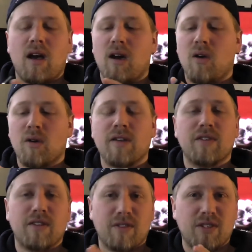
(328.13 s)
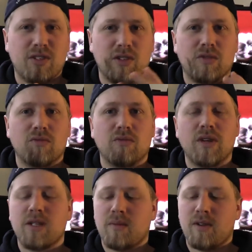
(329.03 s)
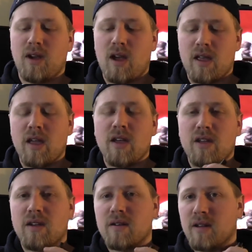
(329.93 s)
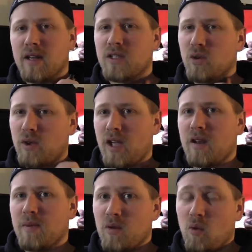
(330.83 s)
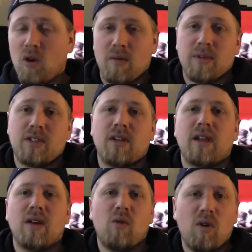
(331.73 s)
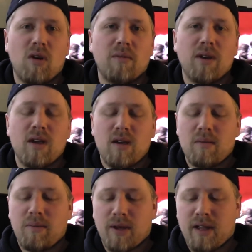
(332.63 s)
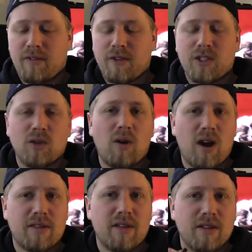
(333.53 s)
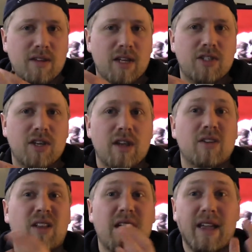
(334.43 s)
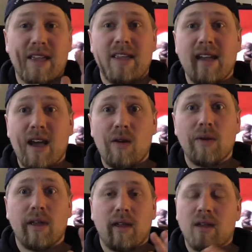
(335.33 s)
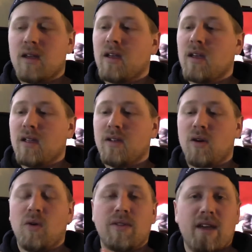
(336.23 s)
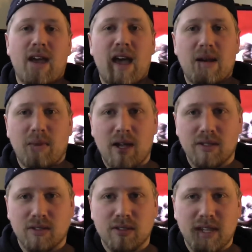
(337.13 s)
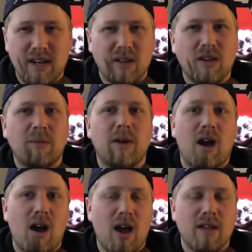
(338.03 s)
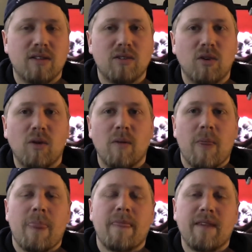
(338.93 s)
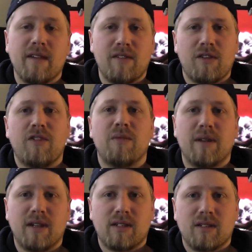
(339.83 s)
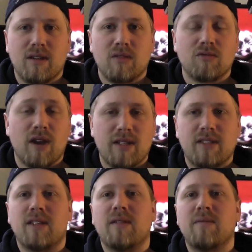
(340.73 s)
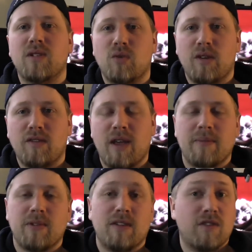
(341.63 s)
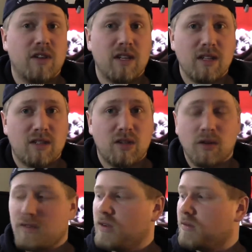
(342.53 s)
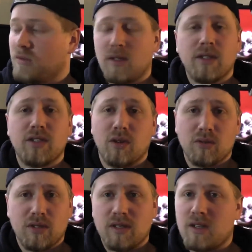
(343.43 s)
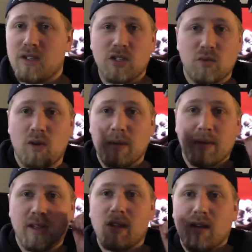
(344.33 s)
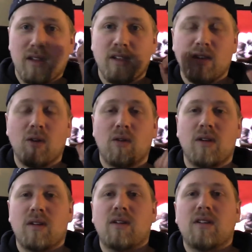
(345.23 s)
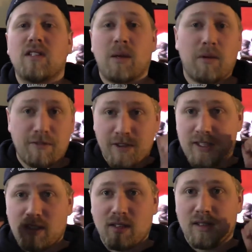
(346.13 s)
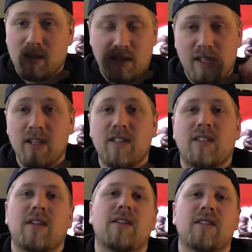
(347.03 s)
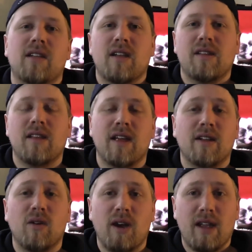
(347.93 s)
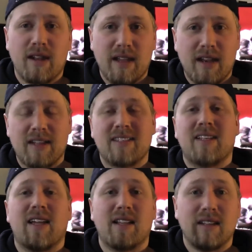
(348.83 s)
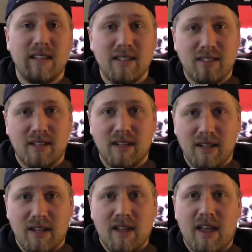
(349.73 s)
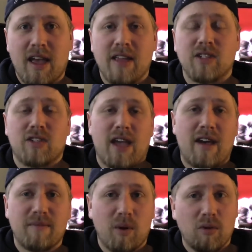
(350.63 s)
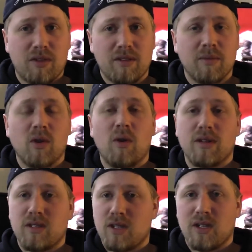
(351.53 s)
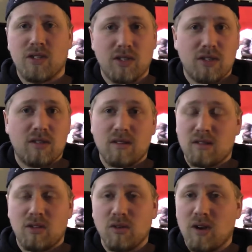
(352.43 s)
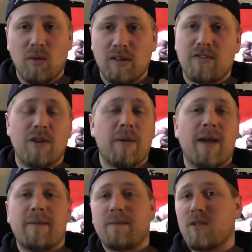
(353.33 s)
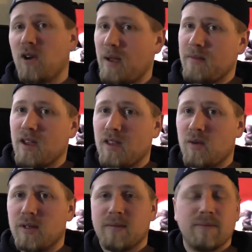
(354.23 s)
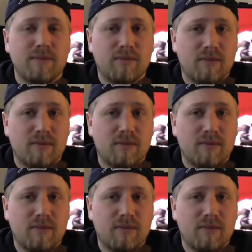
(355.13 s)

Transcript: or even if it's just reasonably hot, it's okay to be warm, it's going to get warm. But if it's so hot that you touch it and you're like, yowie, you know, that atomizer is getting a little bit hot, so give it a few minutes. Rest it in between vapes. If you need to, if you're really jonesing and you just want to be, you know, double fisting the e-cigs, then go ahead and get a second e-cig and just have both of them going. So you can just toot on one for a bit, grab the other one,